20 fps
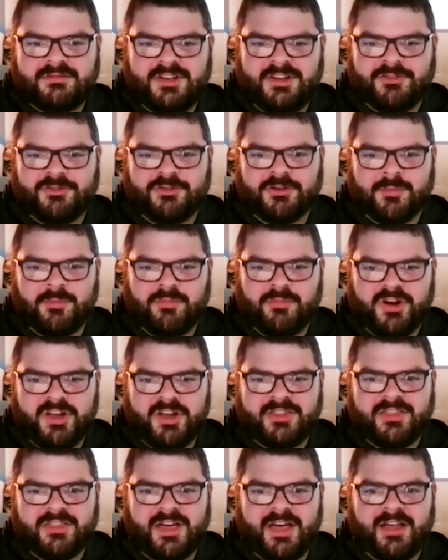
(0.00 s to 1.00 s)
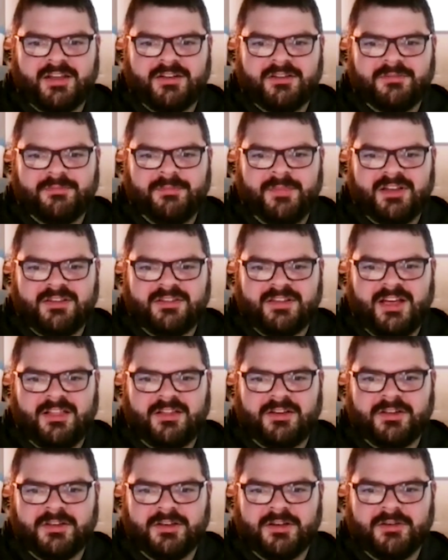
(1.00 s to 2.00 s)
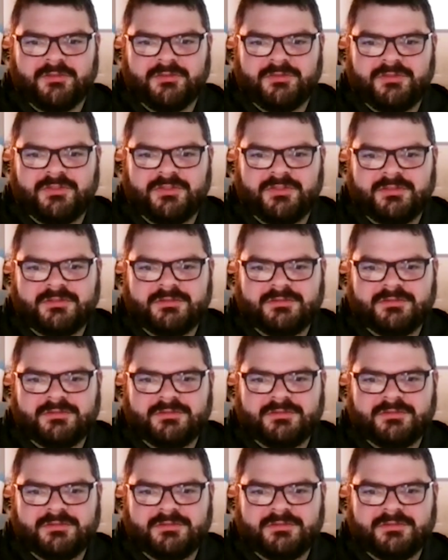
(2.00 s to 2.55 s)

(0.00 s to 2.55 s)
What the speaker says: easier to break that mentality of